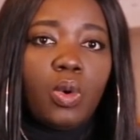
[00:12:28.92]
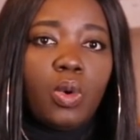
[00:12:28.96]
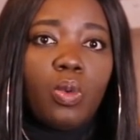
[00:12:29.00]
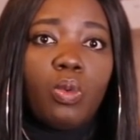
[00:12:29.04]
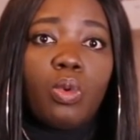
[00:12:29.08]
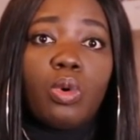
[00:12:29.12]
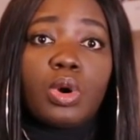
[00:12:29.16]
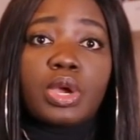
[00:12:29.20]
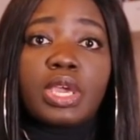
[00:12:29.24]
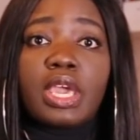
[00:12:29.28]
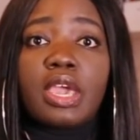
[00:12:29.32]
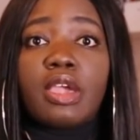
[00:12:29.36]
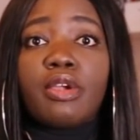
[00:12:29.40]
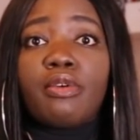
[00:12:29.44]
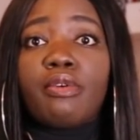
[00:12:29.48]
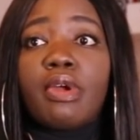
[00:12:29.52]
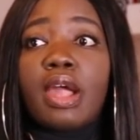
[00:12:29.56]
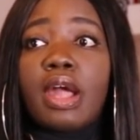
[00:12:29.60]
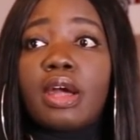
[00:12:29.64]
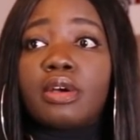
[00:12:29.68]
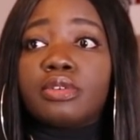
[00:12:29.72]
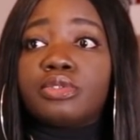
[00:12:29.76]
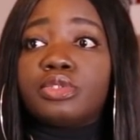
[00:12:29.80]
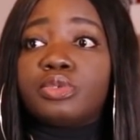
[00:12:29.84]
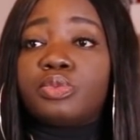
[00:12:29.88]
walking
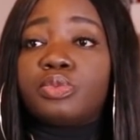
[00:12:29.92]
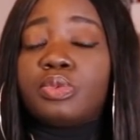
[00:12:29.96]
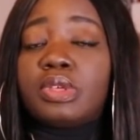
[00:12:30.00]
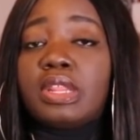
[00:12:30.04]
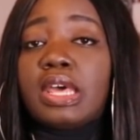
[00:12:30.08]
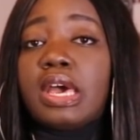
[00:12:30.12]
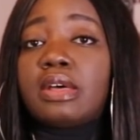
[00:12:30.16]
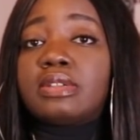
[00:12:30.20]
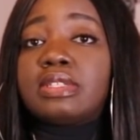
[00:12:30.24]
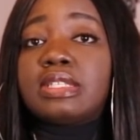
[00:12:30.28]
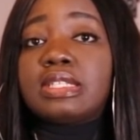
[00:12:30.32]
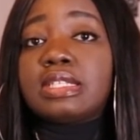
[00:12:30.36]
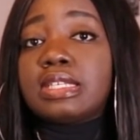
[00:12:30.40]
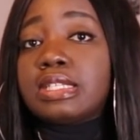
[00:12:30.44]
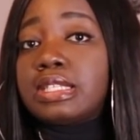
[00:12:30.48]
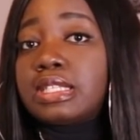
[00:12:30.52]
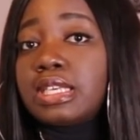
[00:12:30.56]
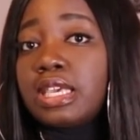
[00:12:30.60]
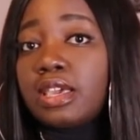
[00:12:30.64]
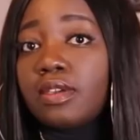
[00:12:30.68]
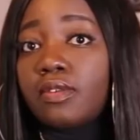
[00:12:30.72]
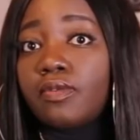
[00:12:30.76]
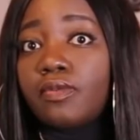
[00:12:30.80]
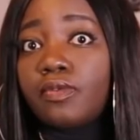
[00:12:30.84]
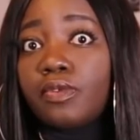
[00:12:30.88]
around without
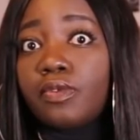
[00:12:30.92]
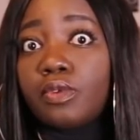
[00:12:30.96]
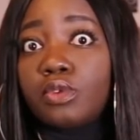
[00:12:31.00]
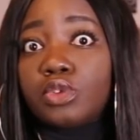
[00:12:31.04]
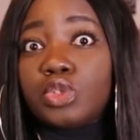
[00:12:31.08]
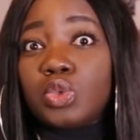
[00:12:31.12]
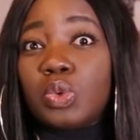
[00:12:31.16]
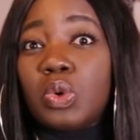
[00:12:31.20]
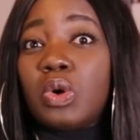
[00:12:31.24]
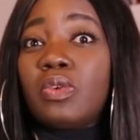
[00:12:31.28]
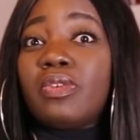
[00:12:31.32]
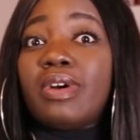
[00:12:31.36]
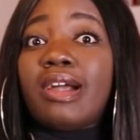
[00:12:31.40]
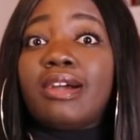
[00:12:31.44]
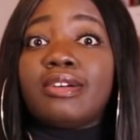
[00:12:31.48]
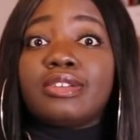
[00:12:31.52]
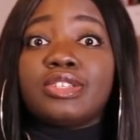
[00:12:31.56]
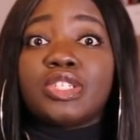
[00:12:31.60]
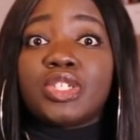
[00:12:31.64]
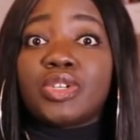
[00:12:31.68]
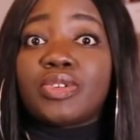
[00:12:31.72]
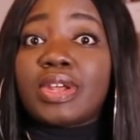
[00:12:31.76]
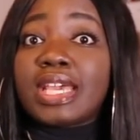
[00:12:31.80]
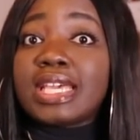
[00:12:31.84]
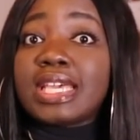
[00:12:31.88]
sitting for 12
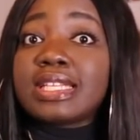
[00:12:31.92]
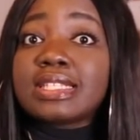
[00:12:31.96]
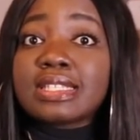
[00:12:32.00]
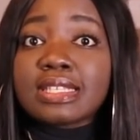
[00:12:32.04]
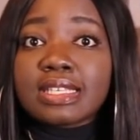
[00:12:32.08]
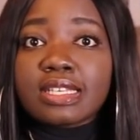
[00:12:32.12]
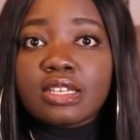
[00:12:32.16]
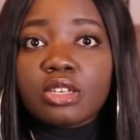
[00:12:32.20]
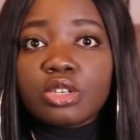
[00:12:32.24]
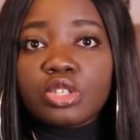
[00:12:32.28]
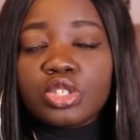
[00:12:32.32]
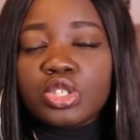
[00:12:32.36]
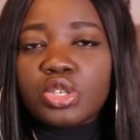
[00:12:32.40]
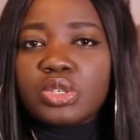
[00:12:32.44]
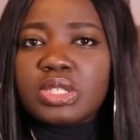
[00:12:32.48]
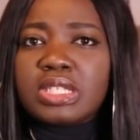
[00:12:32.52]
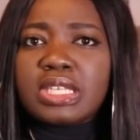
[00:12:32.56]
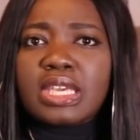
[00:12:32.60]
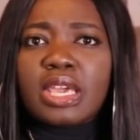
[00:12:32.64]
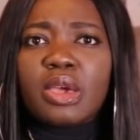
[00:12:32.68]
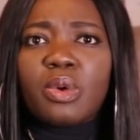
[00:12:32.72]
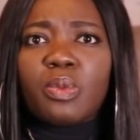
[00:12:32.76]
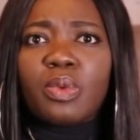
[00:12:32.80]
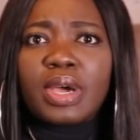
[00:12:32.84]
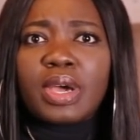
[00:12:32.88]
hours straight,
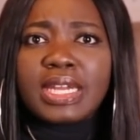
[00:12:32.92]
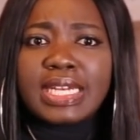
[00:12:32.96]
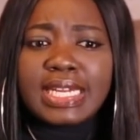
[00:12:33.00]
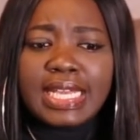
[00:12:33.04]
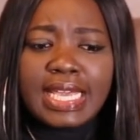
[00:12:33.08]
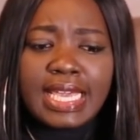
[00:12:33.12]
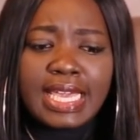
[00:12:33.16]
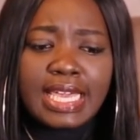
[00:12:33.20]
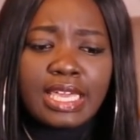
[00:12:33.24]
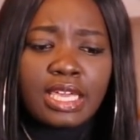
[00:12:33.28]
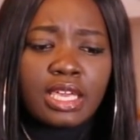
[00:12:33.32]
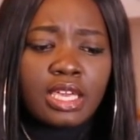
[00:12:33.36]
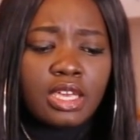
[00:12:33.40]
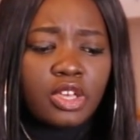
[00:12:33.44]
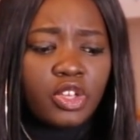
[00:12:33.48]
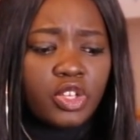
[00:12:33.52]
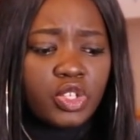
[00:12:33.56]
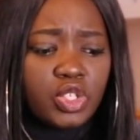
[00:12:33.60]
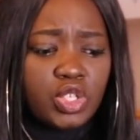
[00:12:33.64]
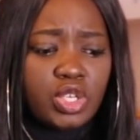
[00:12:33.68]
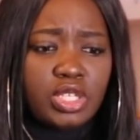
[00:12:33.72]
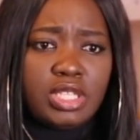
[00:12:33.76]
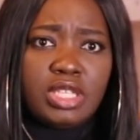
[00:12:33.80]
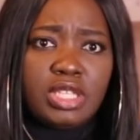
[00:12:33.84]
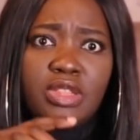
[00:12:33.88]
shooting a wedding,
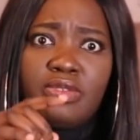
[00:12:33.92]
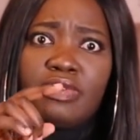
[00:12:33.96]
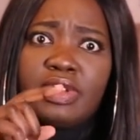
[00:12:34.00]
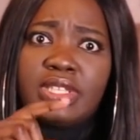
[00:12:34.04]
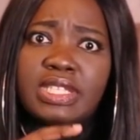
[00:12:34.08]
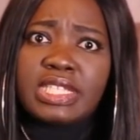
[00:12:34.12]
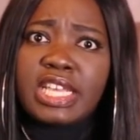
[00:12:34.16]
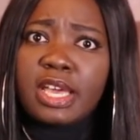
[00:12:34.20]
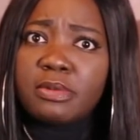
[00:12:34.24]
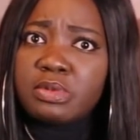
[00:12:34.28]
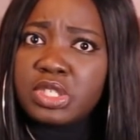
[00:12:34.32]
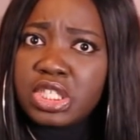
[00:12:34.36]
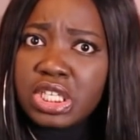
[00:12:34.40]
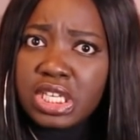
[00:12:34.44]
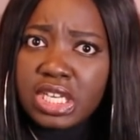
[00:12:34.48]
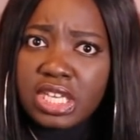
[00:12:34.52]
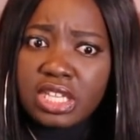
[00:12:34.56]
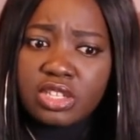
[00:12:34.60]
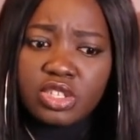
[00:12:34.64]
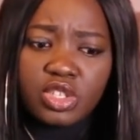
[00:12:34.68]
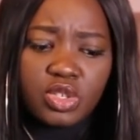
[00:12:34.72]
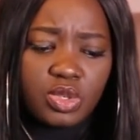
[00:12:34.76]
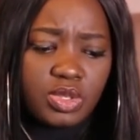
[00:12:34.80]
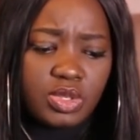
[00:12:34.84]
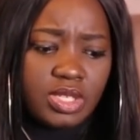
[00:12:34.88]
shooting the
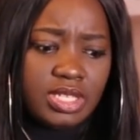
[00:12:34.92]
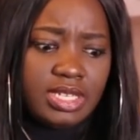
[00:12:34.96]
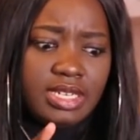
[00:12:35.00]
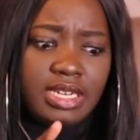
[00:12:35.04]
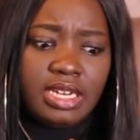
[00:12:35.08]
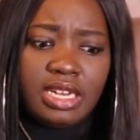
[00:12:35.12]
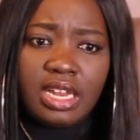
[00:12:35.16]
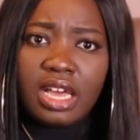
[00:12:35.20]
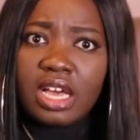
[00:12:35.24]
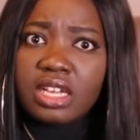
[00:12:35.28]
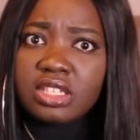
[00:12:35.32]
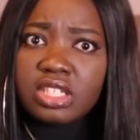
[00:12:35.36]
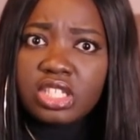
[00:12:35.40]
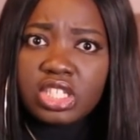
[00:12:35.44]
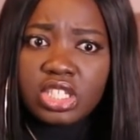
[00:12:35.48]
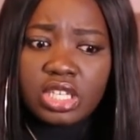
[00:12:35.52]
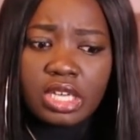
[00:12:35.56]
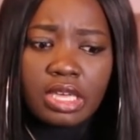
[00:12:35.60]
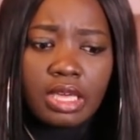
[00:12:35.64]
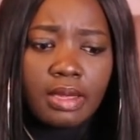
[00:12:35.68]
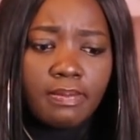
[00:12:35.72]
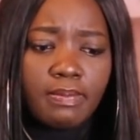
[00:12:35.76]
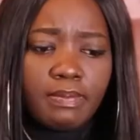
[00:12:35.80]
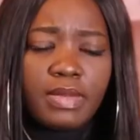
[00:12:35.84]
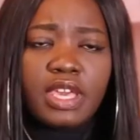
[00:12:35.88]
reception, shooting the
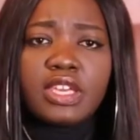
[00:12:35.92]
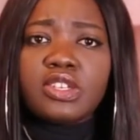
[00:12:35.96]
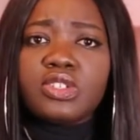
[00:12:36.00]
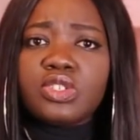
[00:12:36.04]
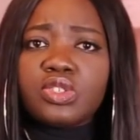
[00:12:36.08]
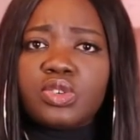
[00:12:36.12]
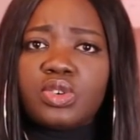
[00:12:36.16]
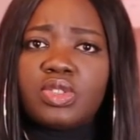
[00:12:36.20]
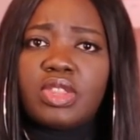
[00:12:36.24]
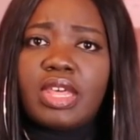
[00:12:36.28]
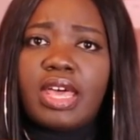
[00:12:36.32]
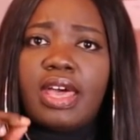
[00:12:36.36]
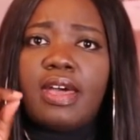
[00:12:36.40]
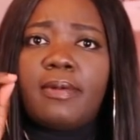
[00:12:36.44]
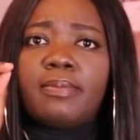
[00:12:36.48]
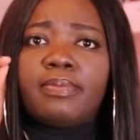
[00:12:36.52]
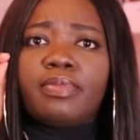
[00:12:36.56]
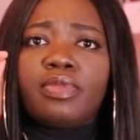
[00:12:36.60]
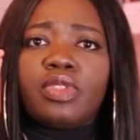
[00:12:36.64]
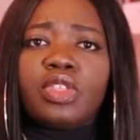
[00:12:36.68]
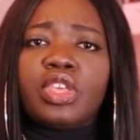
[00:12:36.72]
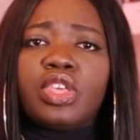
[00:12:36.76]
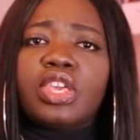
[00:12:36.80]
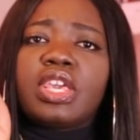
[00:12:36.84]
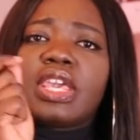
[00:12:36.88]
lunch, making sure that
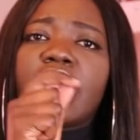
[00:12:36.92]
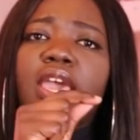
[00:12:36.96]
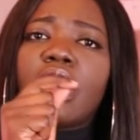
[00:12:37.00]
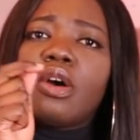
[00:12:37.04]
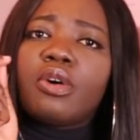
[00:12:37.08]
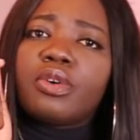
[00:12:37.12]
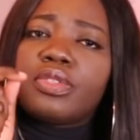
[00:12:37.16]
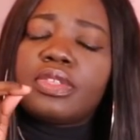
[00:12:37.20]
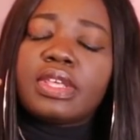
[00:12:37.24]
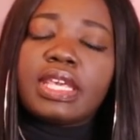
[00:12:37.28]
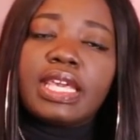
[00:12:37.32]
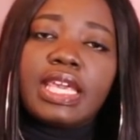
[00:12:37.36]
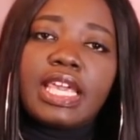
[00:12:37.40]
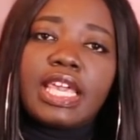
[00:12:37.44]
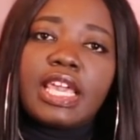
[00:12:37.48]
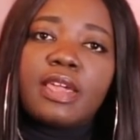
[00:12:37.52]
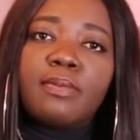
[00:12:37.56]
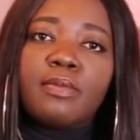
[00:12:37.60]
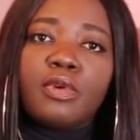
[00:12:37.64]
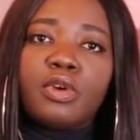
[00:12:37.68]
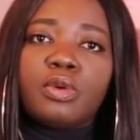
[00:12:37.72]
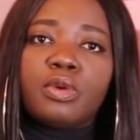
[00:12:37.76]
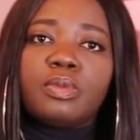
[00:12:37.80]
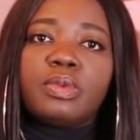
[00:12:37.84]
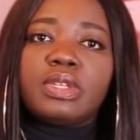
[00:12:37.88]
you get all the
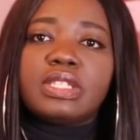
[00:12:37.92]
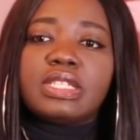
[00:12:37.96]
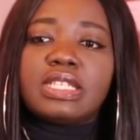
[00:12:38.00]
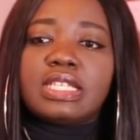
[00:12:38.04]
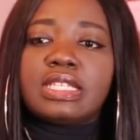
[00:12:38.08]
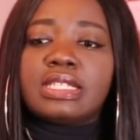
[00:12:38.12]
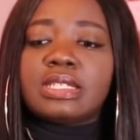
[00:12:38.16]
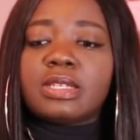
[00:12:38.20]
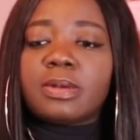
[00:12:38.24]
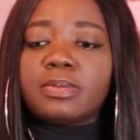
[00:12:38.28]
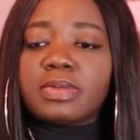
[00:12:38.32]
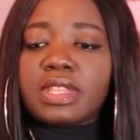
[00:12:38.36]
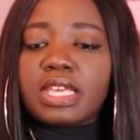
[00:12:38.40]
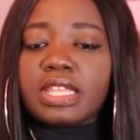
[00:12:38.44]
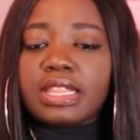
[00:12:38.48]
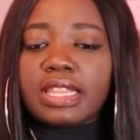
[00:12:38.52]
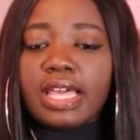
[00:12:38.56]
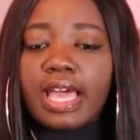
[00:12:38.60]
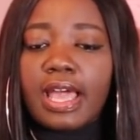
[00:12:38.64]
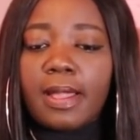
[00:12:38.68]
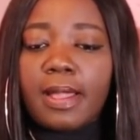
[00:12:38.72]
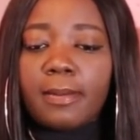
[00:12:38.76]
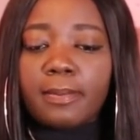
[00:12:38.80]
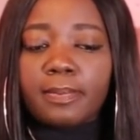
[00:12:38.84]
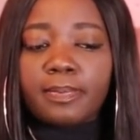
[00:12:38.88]
key moments. It's something
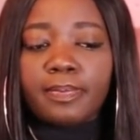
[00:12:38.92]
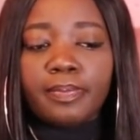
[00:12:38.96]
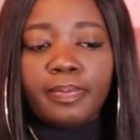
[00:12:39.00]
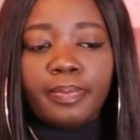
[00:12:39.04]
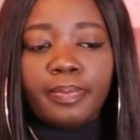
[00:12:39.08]
that